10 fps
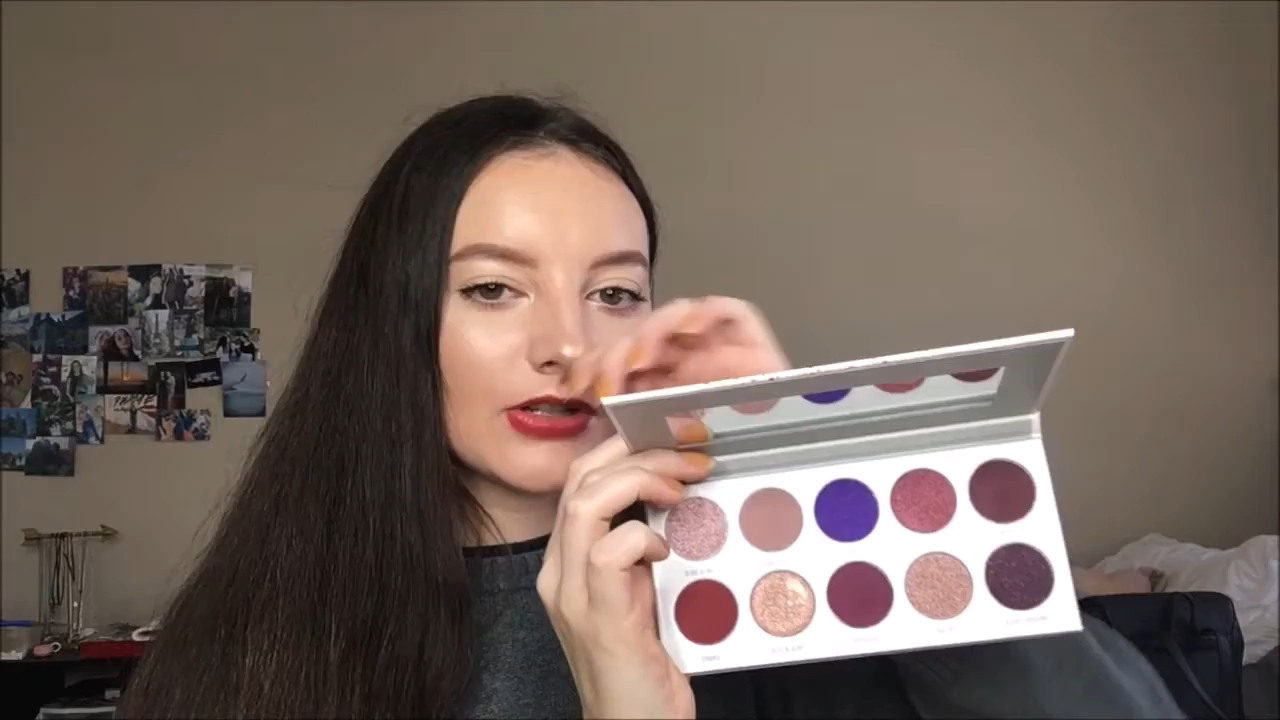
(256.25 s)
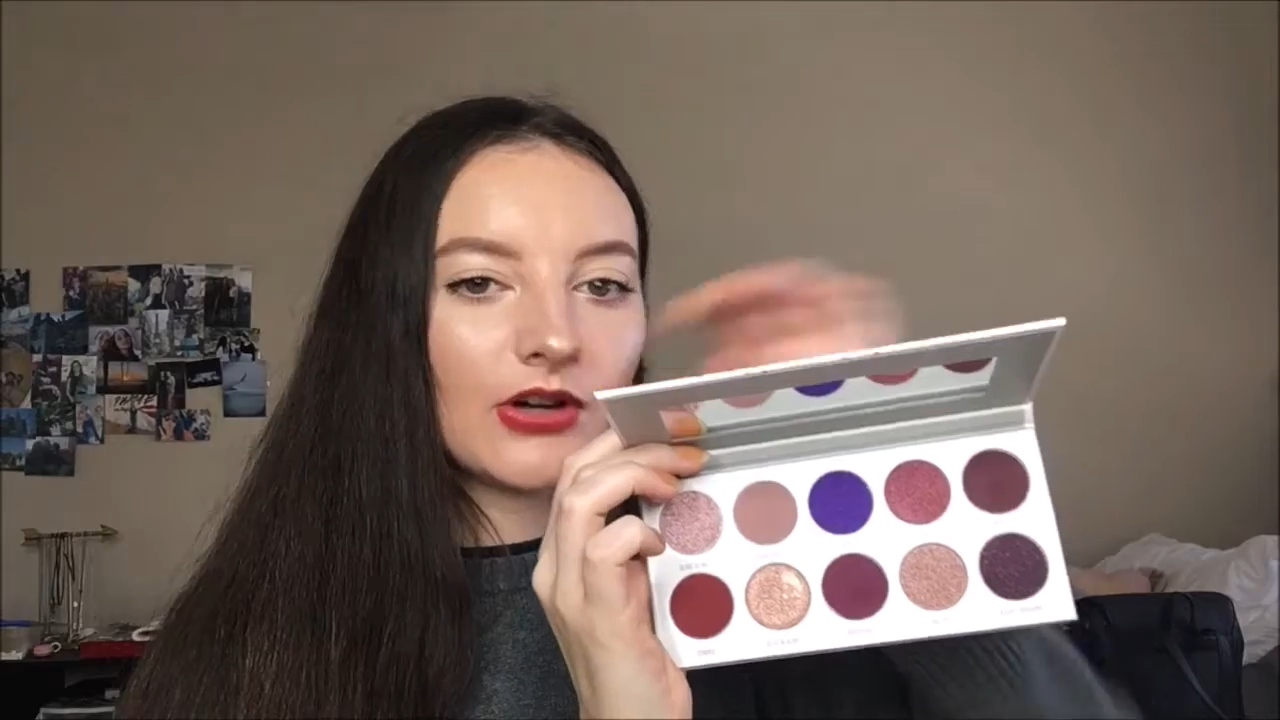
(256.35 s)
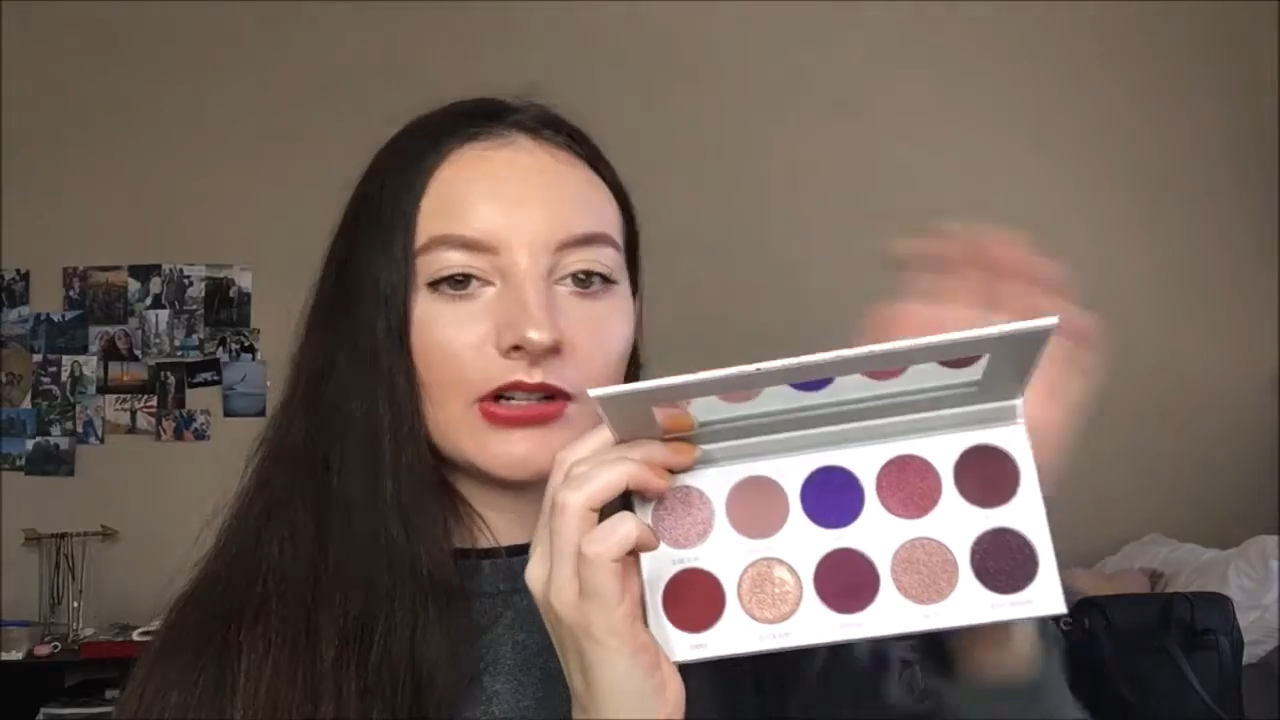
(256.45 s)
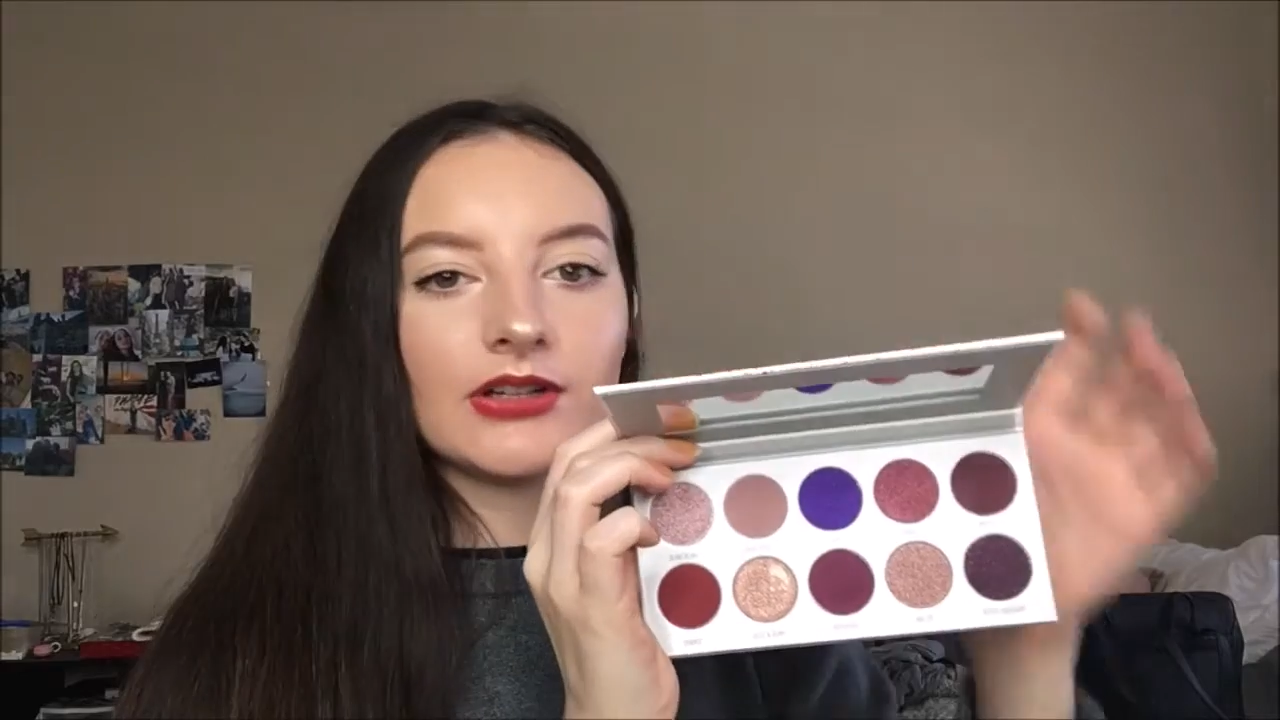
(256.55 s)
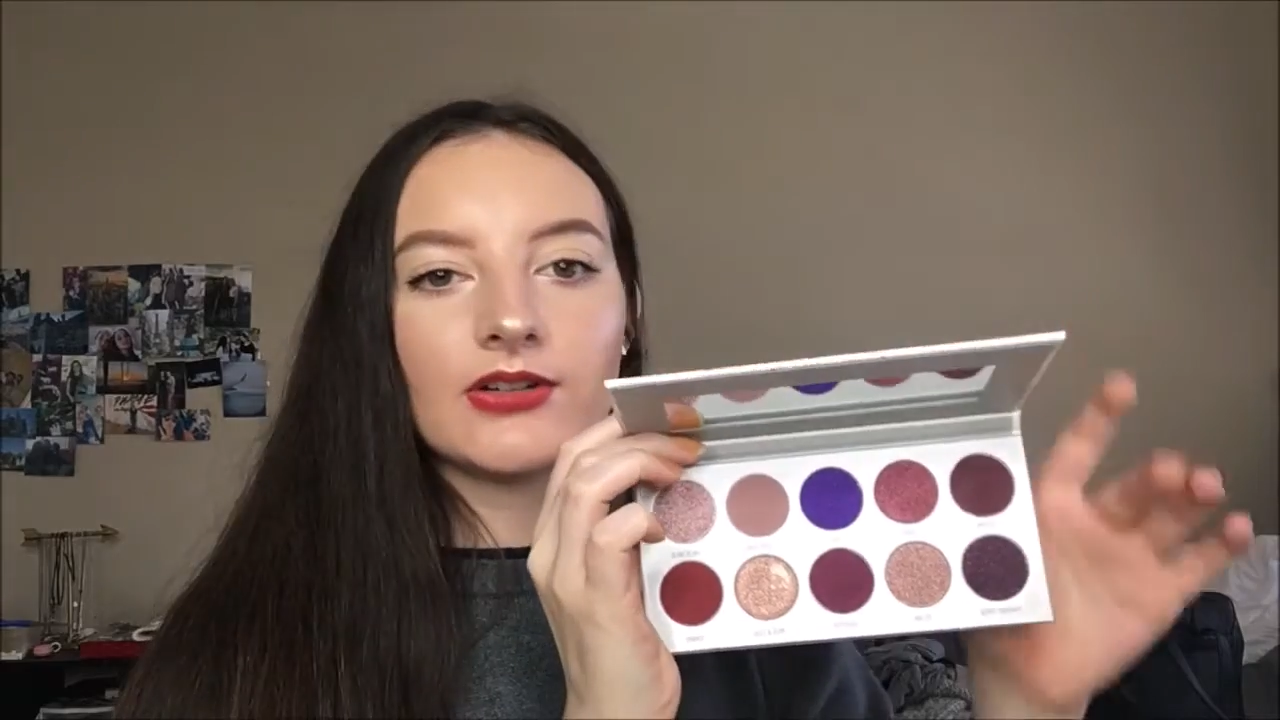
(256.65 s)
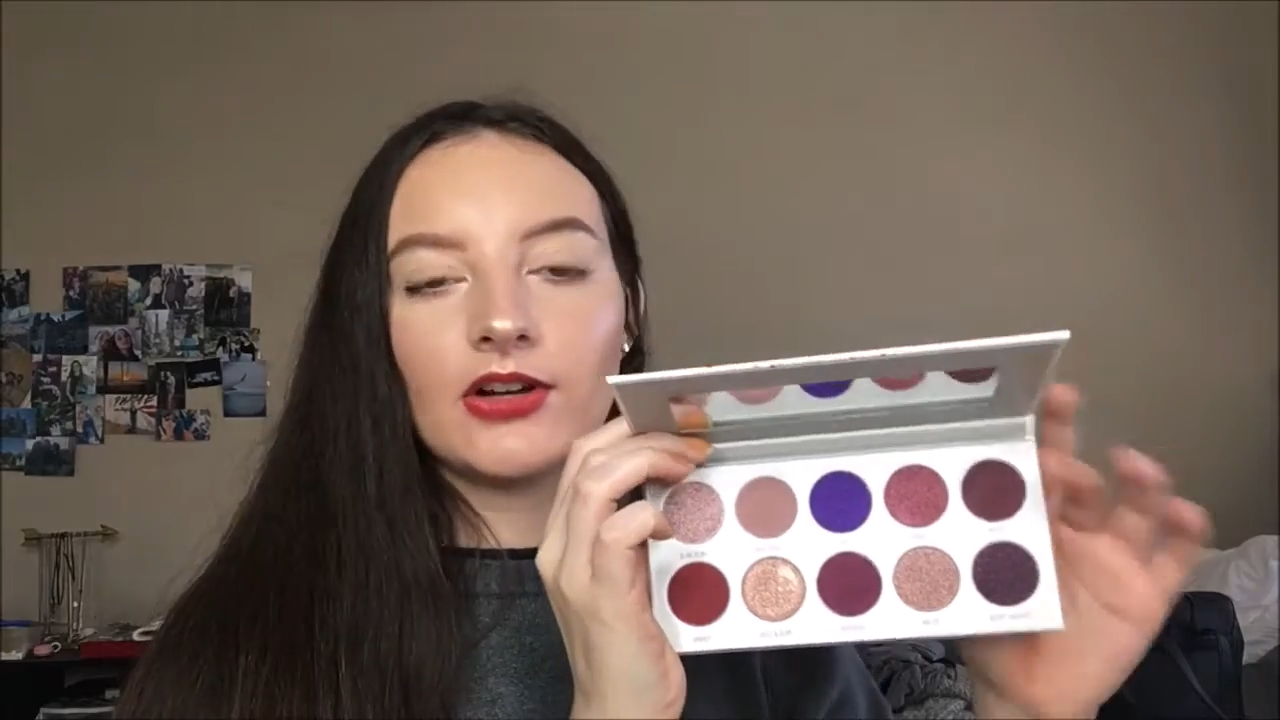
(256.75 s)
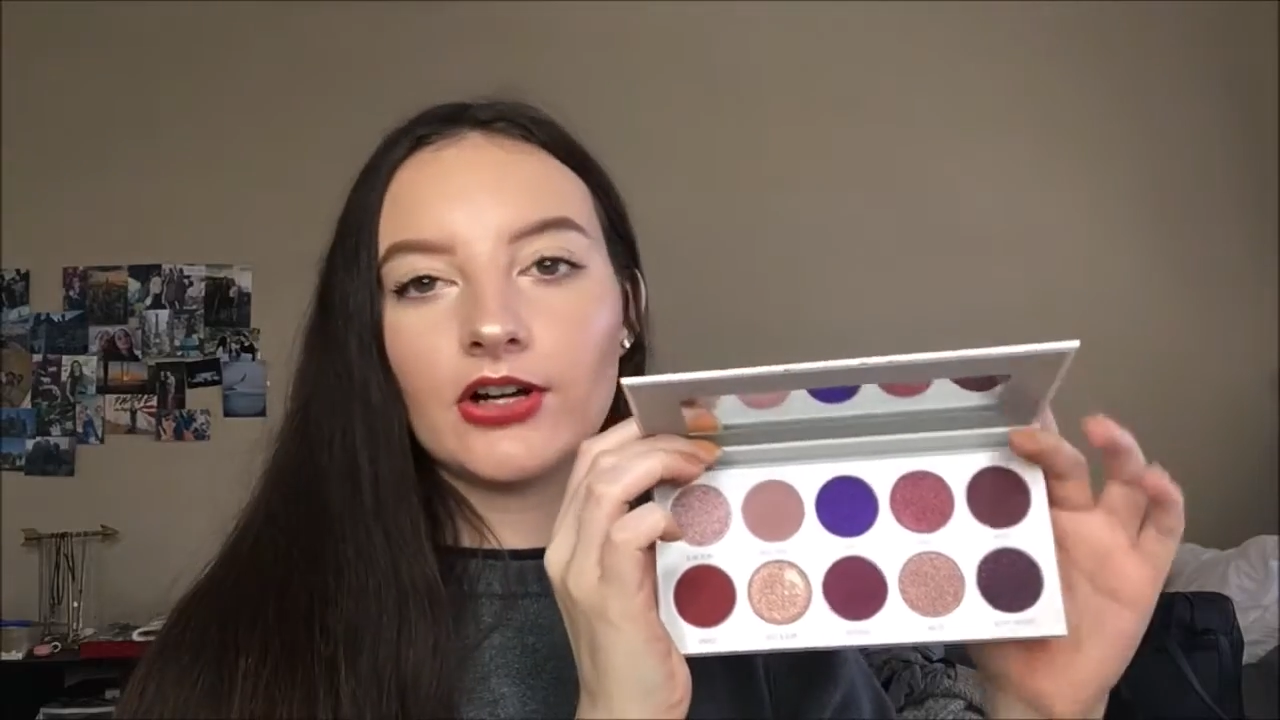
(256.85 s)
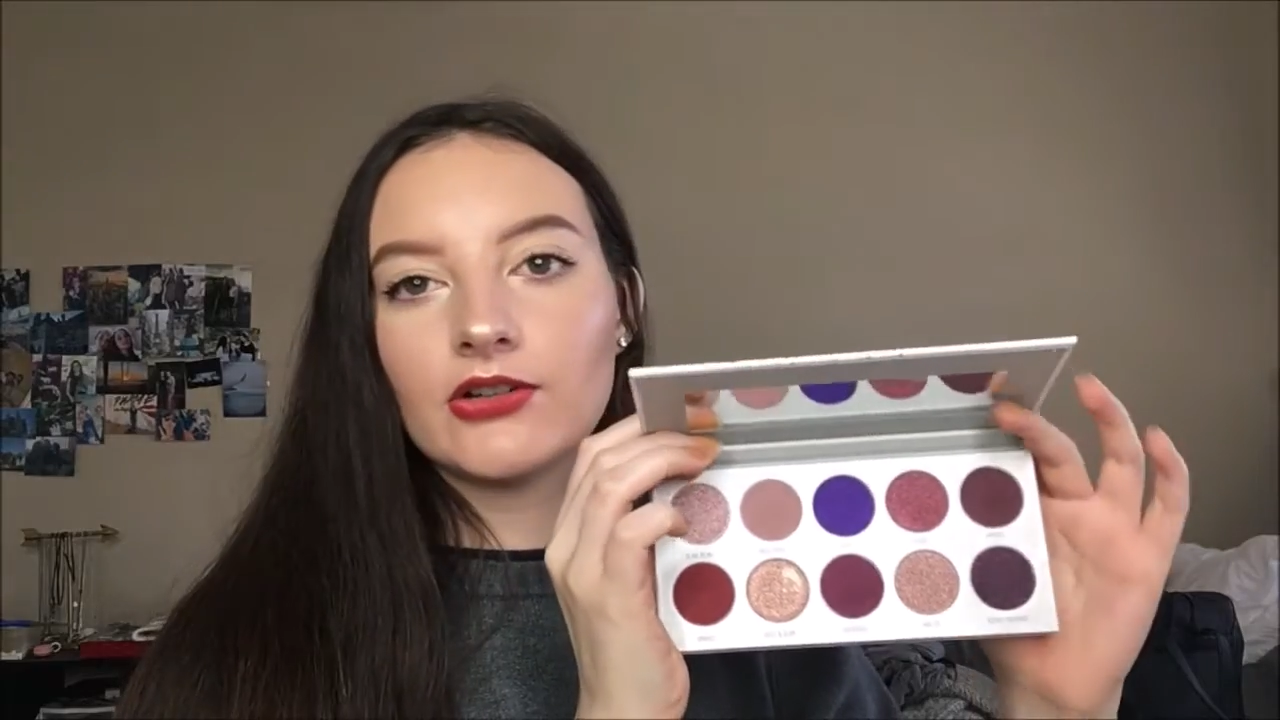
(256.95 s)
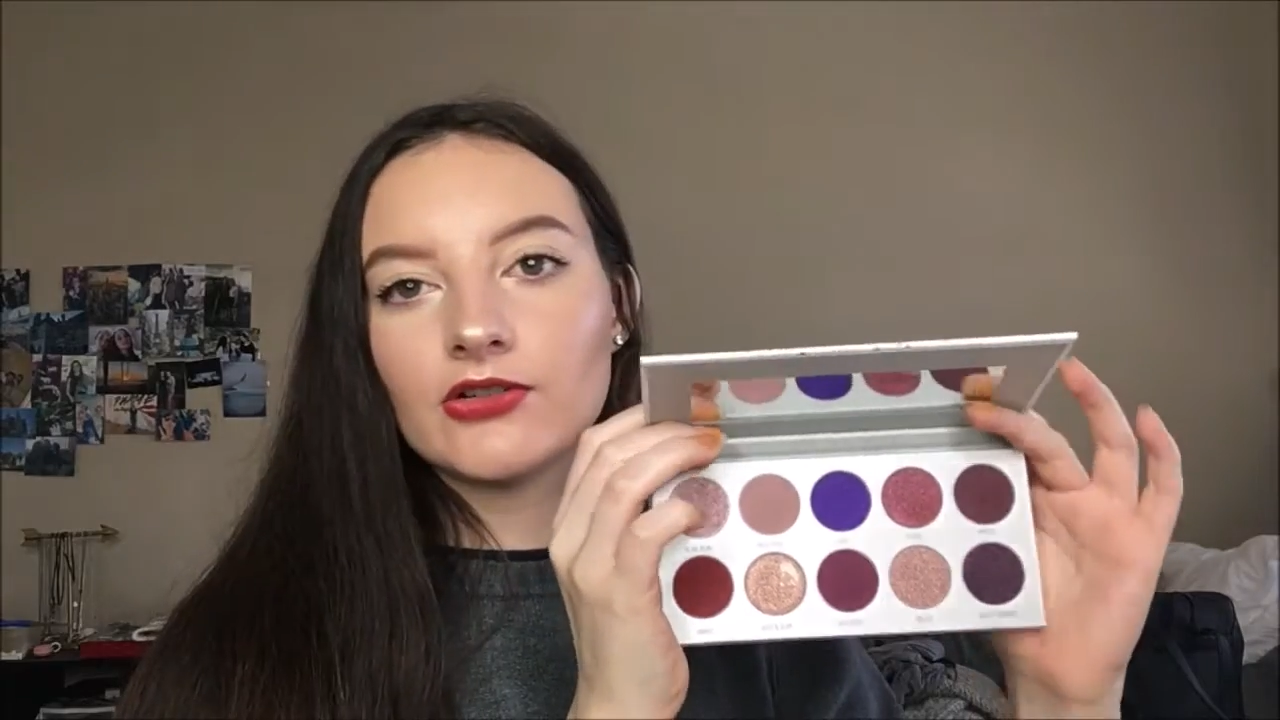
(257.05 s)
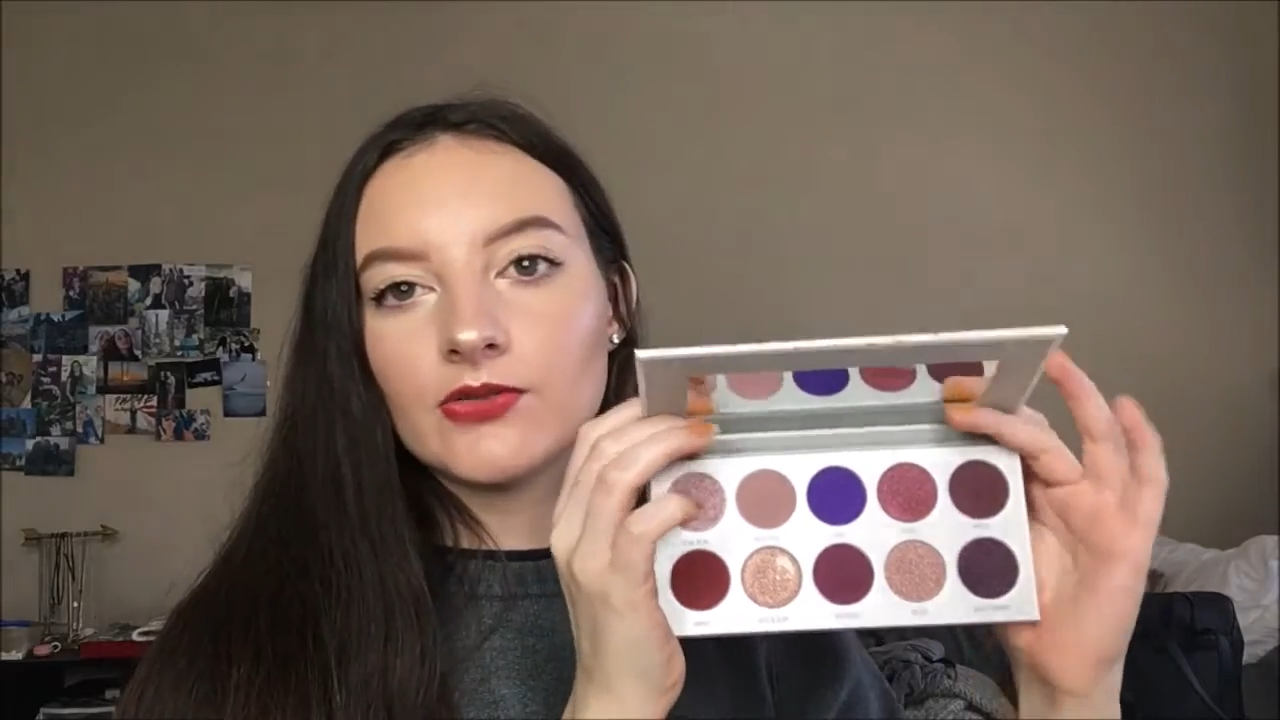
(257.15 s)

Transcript: are a little harder